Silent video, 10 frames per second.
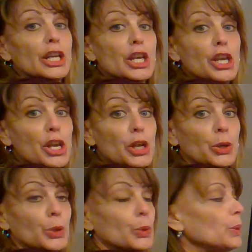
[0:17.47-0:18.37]

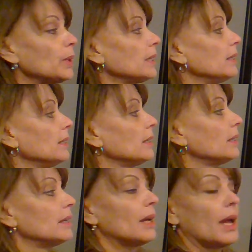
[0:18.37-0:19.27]
new,
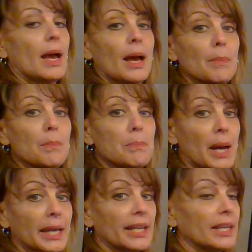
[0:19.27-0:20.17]

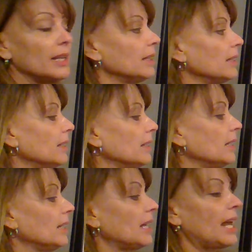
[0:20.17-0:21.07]
money,
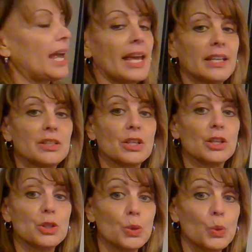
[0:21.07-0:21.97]
and
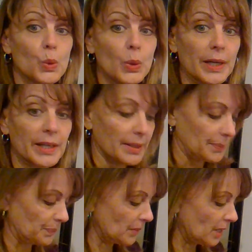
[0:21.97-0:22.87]
toward.
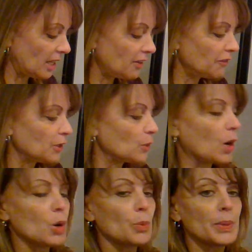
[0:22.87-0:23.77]
If you
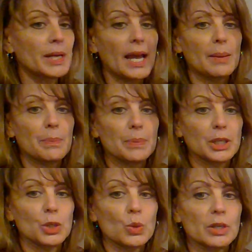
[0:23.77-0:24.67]
open up
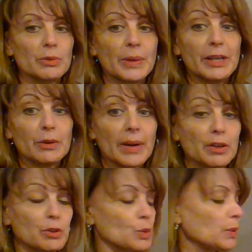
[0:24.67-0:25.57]
your Reader
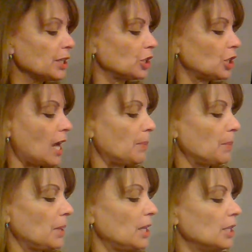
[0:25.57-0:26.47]
Writers Workshop
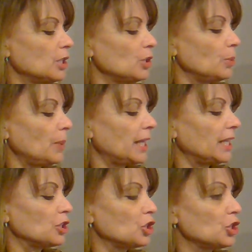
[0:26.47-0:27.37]
to
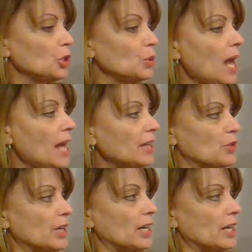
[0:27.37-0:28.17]
page 200,